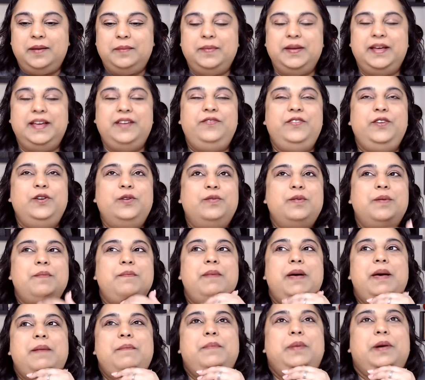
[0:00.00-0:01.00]
If you
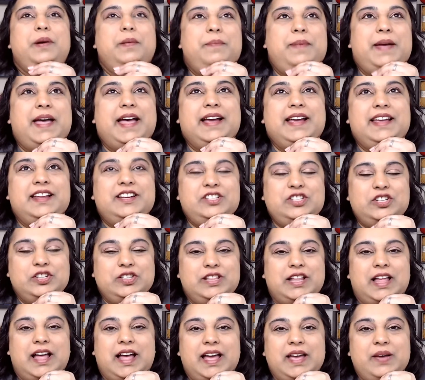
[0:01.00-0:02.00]
remember back in
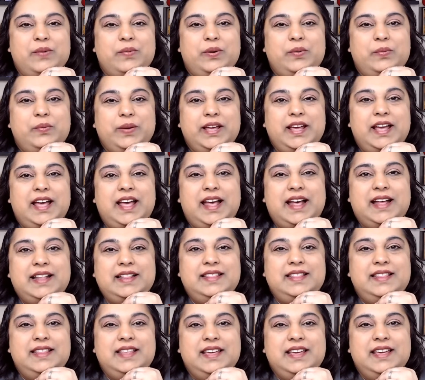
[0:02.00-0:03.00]
July when we
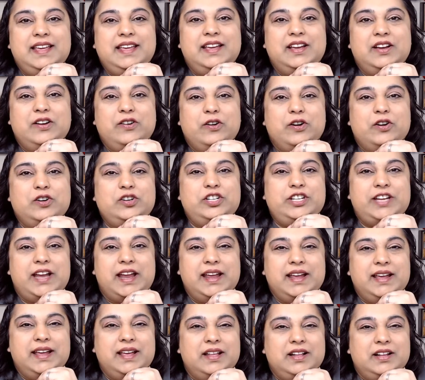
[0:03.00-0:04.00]
had the Crochet
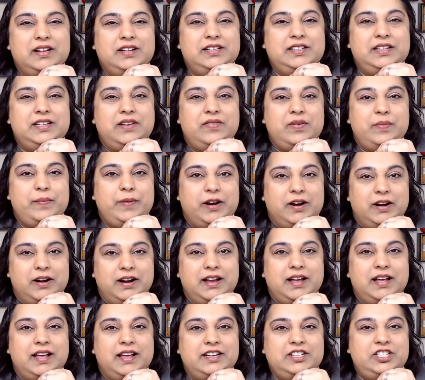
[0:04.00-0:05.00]
Guild of
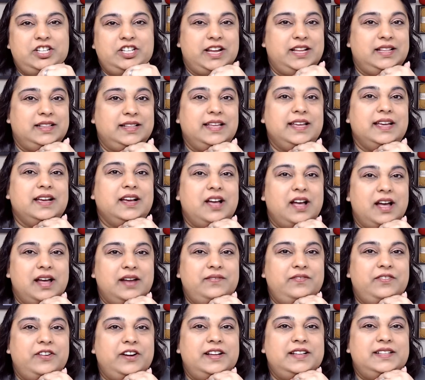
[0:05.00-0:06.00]
America Chain Link
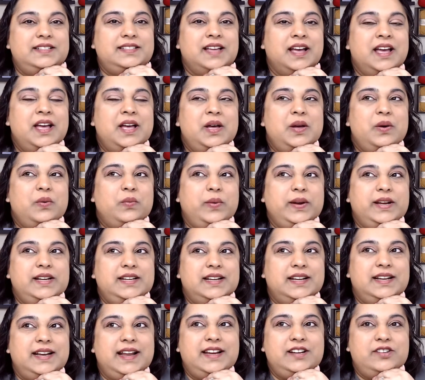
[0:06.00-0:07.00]
Conference, we
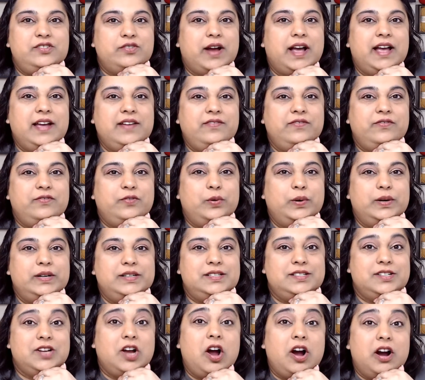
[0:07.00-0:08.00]
did a drive for
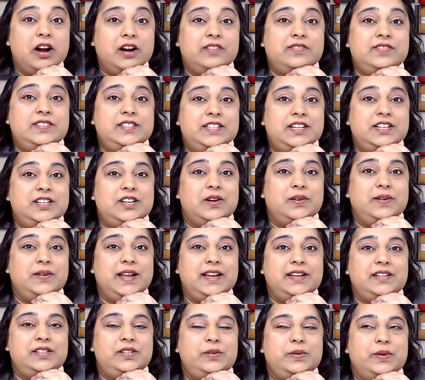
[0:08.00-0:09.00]
scarves to
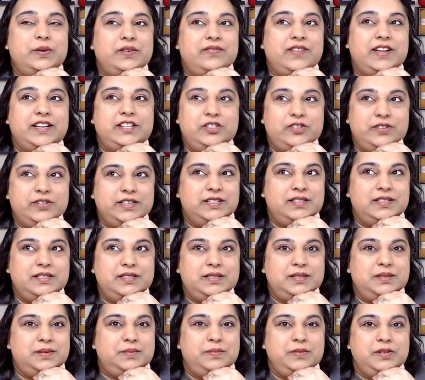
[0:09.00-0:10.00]
donate to a
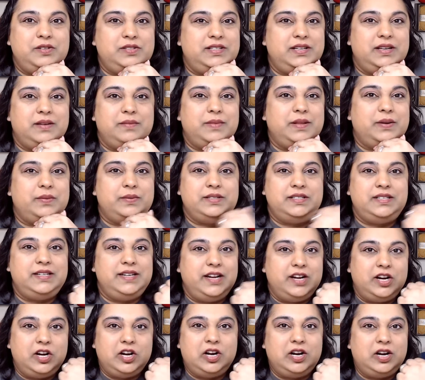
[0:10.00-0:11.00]
veterans museum that was
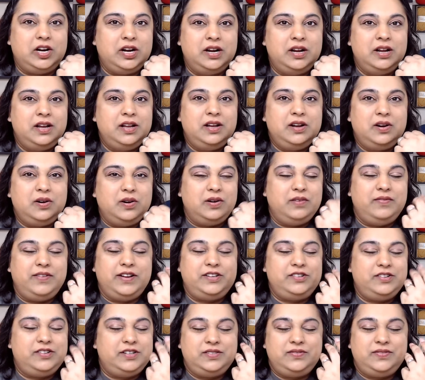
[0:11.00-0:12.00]
near, or a
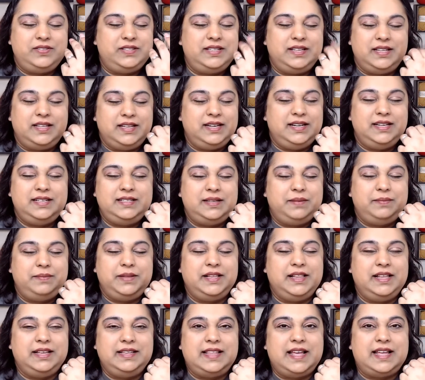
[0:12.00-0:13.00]
veterans facility, something
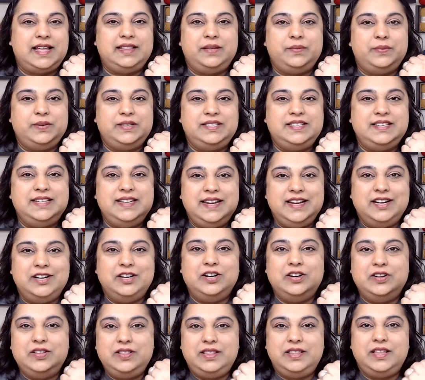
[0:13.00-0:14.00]
like that, that was
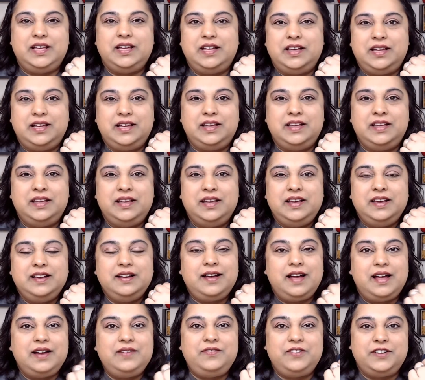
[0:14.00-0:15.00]
near the
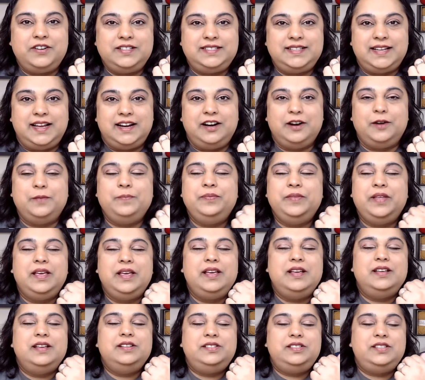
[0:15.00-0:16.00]
conference center.
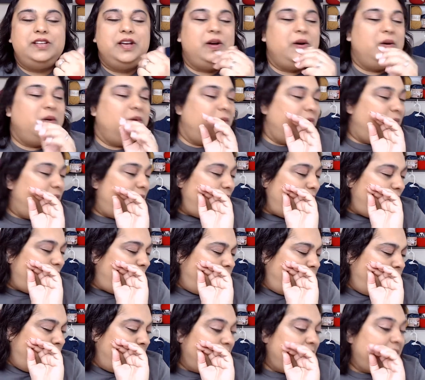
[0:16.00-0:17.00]
So
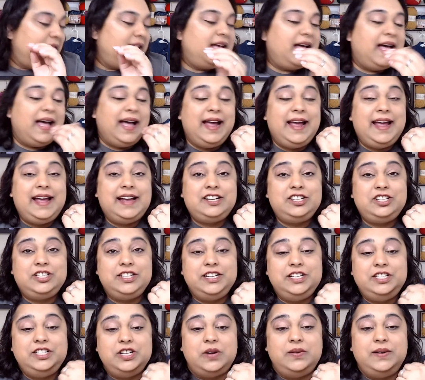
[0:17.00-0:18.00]
I
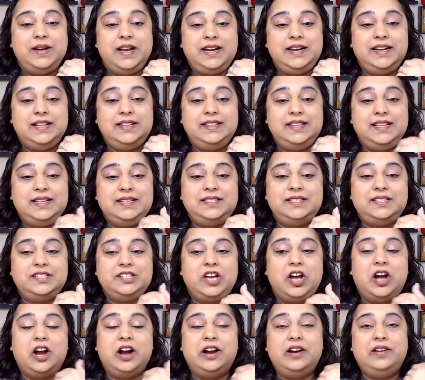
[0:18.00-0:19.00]
actually donated this
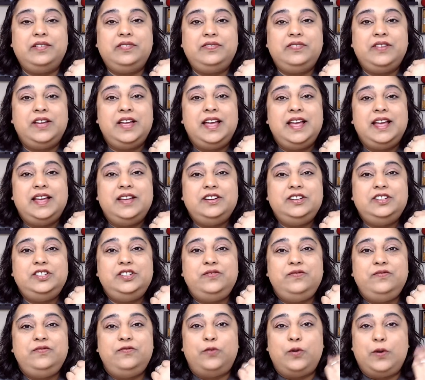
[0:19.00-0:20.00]
scarf
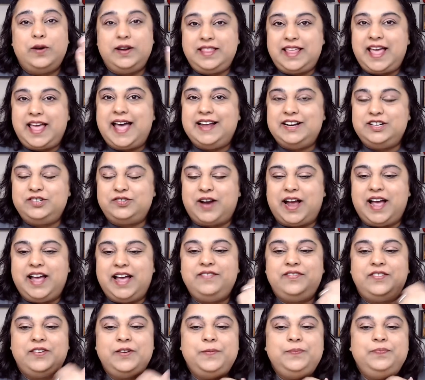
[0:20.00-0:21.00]
for that
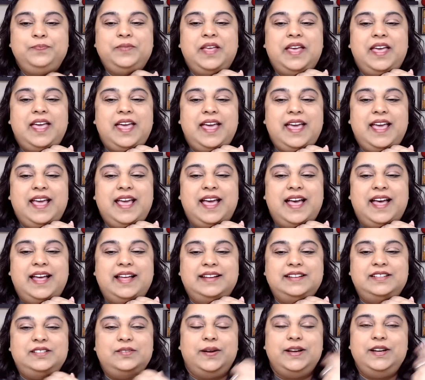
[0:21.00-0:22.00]
drive.
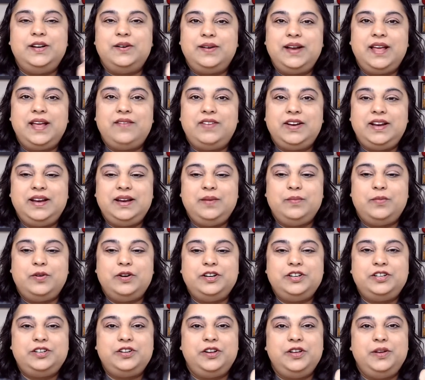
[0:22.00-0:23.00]
And so I don't have it anymore
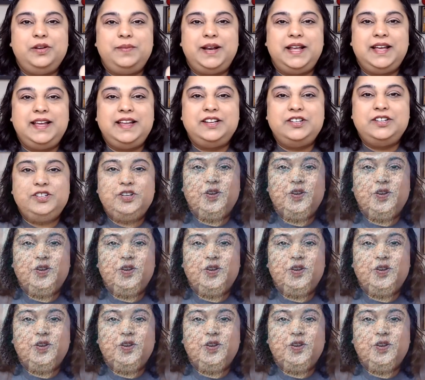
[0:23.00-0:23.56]
to show you, but I can show